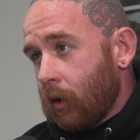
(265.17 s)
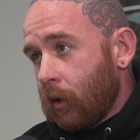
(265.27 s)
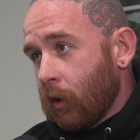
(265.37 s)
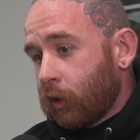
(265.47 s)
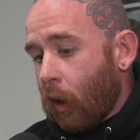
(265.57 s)

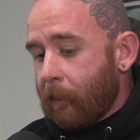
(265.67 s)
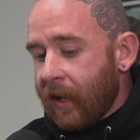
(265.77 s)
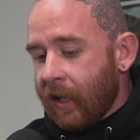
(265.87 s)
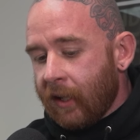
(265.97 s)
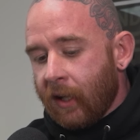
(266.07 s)
Don't
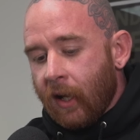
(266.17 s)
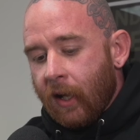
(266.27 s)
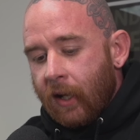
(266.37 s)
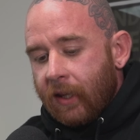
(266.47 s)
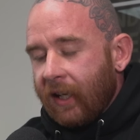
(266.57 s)
be
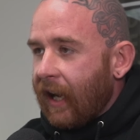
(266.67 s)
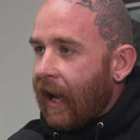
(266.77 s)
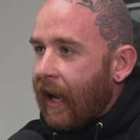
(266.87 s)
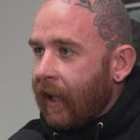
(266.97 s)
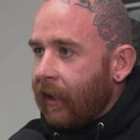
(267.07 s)
the
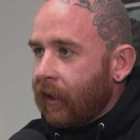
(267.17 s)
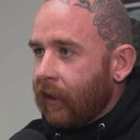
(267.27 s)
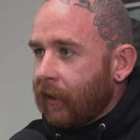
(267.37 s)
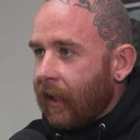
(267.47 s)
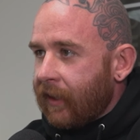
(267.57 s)
guy
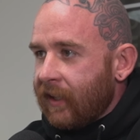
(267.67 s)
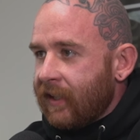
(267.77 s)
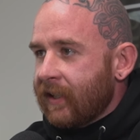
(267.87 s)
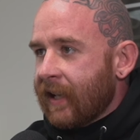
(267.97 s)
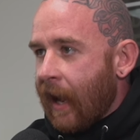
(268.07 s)
that
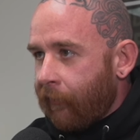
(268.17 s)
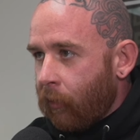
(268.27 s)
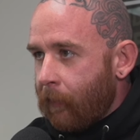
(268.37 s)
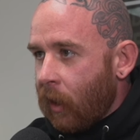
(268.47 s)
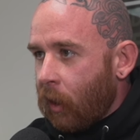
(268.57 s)
thinks he's an
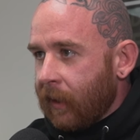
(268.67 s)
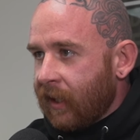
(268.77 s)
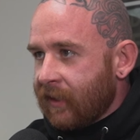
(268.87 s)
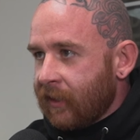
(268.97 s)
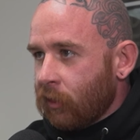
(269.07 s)
alpha male
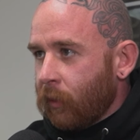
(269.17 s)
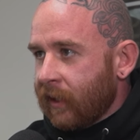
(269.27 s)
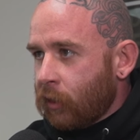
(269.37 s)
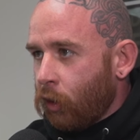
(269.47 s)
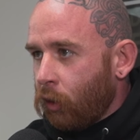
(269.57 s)
because he's
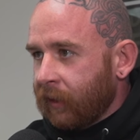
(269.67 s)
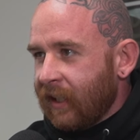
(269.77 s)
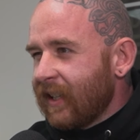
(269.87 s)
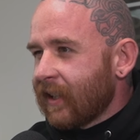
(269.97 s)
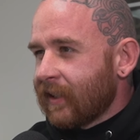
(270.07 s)
always cold and
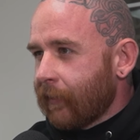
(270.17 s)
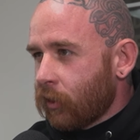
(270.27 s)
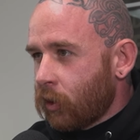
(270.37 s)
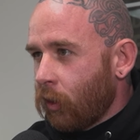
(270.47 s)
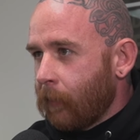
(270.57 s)
he doesn't ever
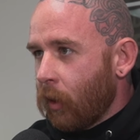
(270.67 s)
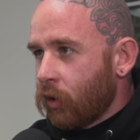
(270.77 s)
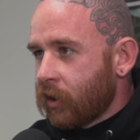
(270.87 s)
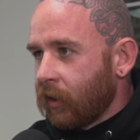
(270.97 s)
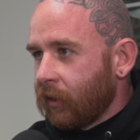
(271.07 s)
show
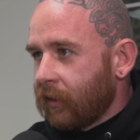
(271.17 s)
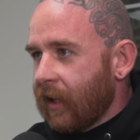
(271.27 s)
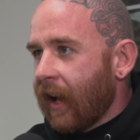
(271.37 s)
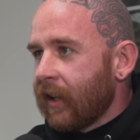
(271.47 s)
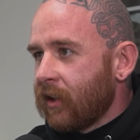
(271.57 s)
emotion.
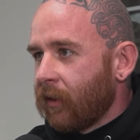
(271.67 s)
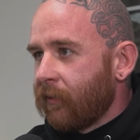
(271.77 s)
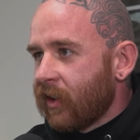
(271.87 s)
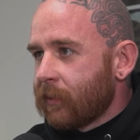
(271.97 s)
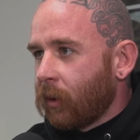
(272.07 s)
Yeah,
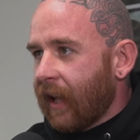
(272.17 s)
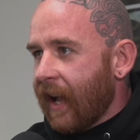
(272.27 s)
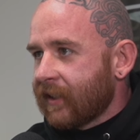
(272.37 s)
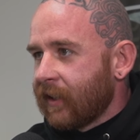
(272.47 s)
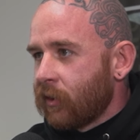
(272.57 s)
invisible
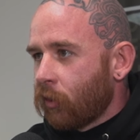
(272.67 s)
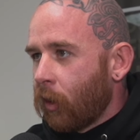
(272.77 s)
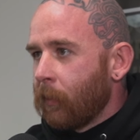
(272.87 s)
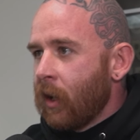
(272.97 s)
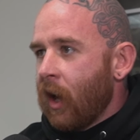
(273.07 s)
lat
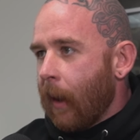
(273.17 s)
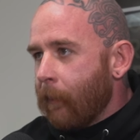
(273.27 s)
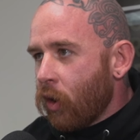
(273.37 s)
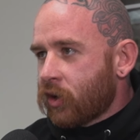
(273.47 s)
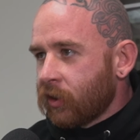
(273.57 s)
syndrome,
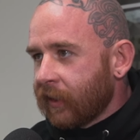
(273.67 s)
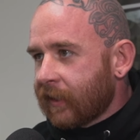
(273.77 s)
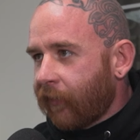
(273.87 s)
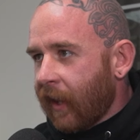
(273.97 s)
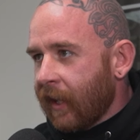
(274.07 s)

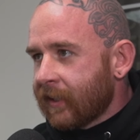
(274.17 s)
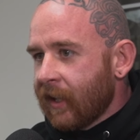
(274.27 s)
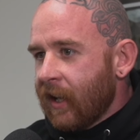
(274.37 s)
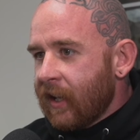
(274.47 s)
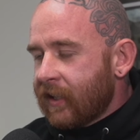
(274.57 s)
emotionless face,
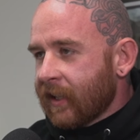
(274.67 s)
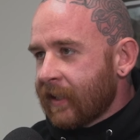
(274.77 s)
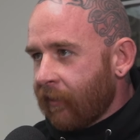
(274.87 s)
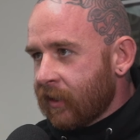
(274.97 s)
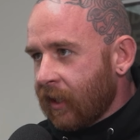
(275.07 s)

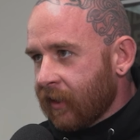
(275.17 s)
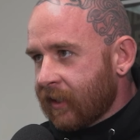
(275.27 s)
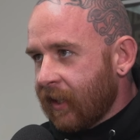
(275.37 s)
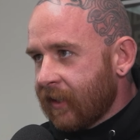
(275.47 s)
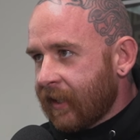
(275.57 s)
doesn't ever tell his
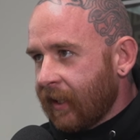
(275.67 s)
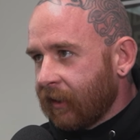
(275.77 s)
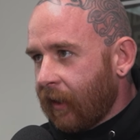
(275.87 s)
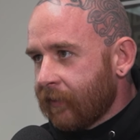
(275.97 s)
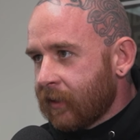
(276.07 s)
kids that he
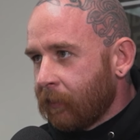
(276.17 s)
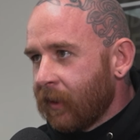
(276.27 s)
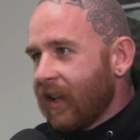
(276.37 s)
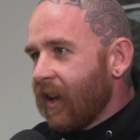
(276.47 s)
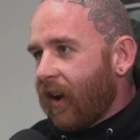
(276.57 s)
loves them,
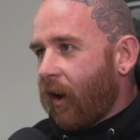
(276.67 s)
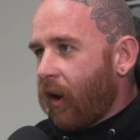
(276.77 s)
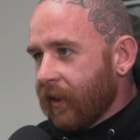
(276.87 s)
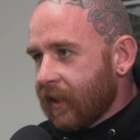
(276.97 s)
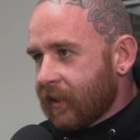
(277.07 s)

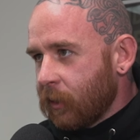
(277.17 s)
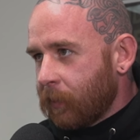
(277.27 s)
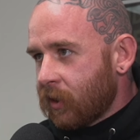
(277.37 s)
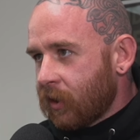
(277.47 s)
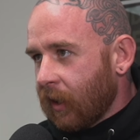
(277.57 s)
all this
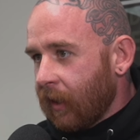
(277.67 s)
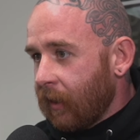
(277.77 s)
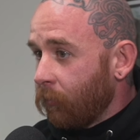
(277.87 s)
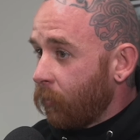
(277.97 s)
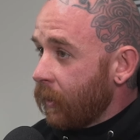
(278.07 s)
stupid shit.
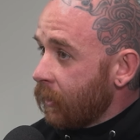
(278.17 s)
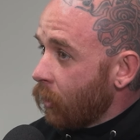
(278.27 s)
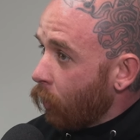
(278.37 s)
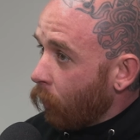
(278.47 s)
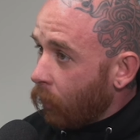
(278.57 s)
And we
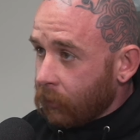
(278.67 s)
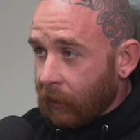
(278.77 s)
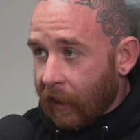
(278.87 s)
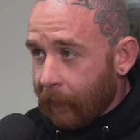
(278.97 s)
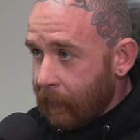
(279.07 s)
know a
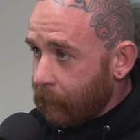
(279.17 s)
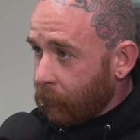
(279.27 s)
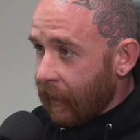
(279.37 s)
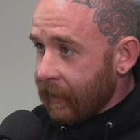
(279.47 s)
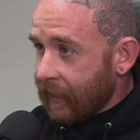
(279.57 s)
lot of
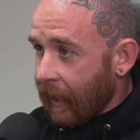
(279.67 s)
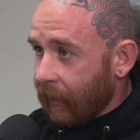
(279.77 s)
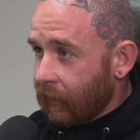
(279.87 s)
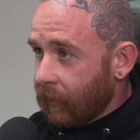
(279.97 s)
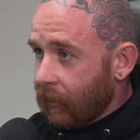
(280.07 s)
people like
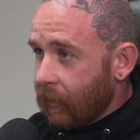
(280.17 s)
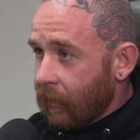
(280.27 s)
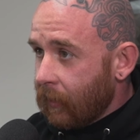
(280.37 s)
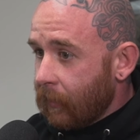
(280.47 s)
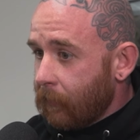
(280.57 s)
that.
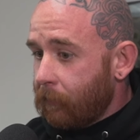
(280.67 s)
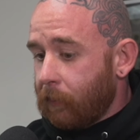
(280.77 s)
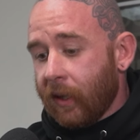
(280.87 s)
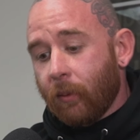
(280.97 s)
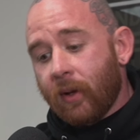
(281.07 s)

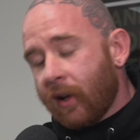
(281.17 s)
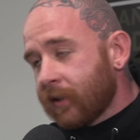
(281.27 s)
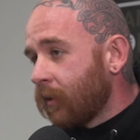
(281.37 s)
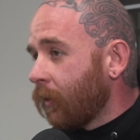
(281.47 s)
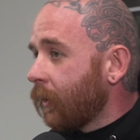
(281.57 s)
But then we
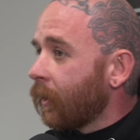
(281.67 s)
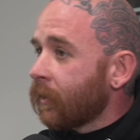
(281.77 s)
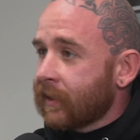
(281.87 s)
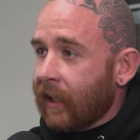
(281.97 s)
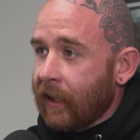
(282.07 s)
also know the
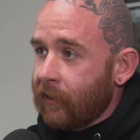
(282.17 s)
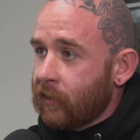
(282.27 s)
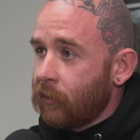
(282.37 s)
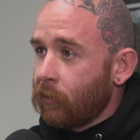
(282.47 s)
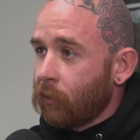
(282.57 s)
other side of it
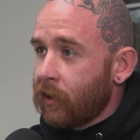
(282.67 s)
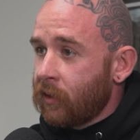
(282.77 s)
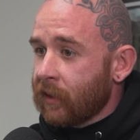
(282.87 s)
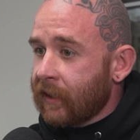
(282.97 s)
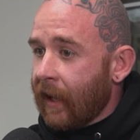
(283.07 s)
too, where you
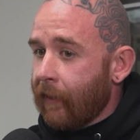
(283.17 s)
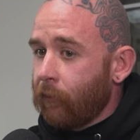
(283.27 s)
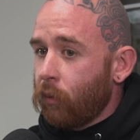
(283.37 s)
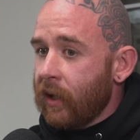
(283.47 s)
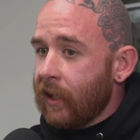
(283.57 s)
just
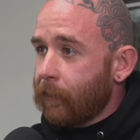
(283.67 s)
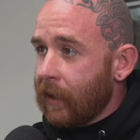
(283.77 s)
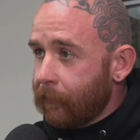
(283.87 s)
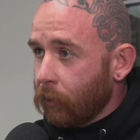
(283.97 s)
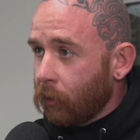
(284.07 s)
have weak
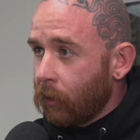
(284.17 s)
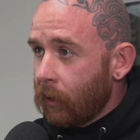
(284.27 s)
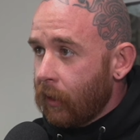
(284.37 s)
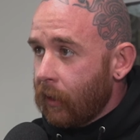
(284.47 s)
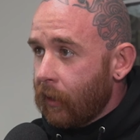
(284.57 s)
people
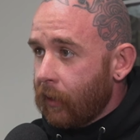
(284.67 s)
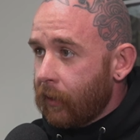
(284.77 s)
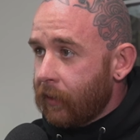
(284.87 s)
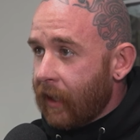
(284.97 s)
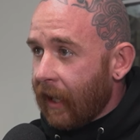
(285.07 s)

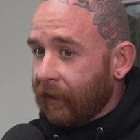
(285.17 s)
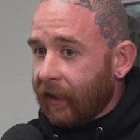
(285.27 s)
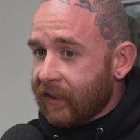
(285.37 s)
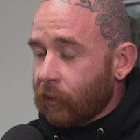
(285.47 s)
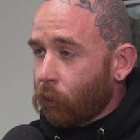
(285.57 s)
that
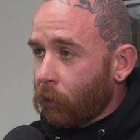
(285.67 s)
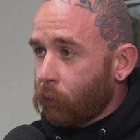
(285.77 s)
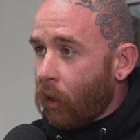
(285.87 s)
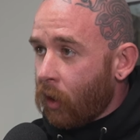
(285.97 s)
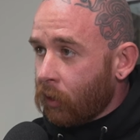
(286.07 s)
lets the
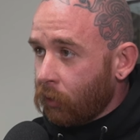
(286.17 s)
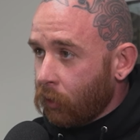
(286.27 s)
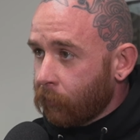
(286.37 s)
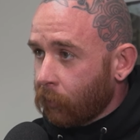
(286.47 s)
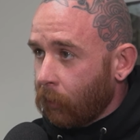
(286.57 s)
world walk all
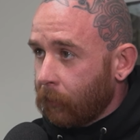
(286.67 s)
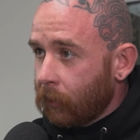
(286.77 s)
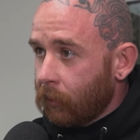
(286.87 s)
over them.